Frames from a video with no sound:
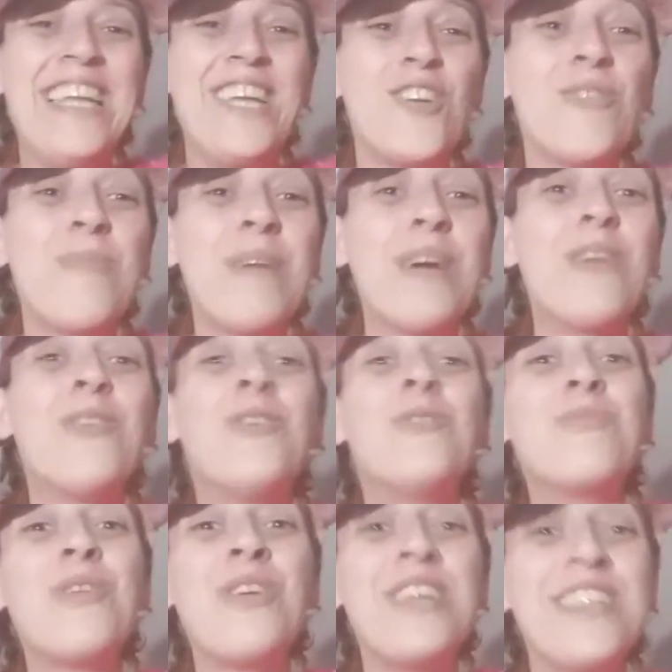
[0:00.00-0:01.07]
you better
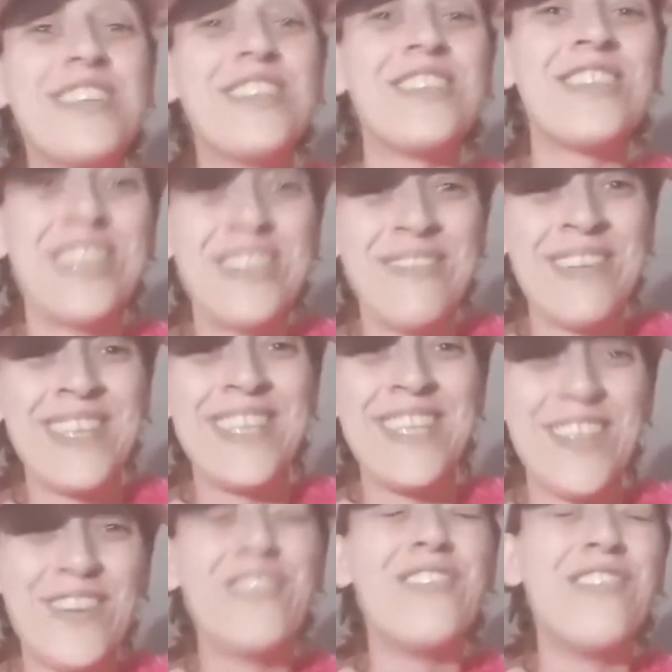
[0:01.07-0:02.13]
hope Ronnie doesn't come in
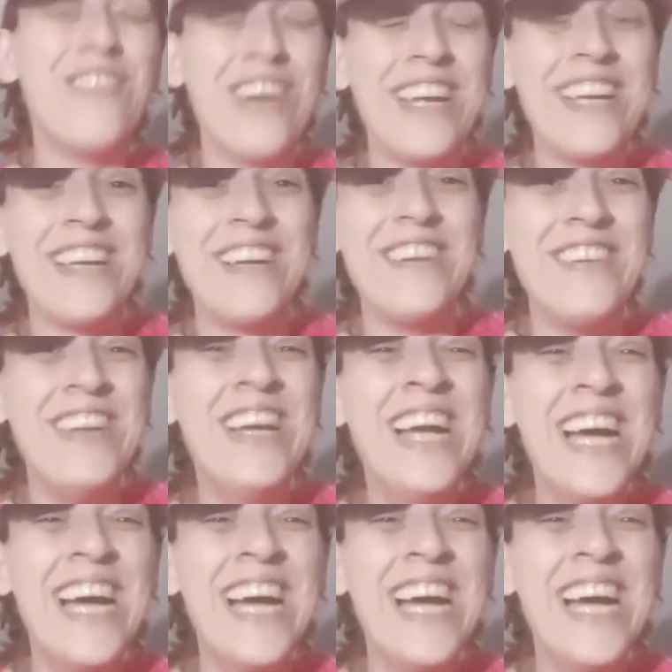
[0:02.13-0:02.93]
here right now.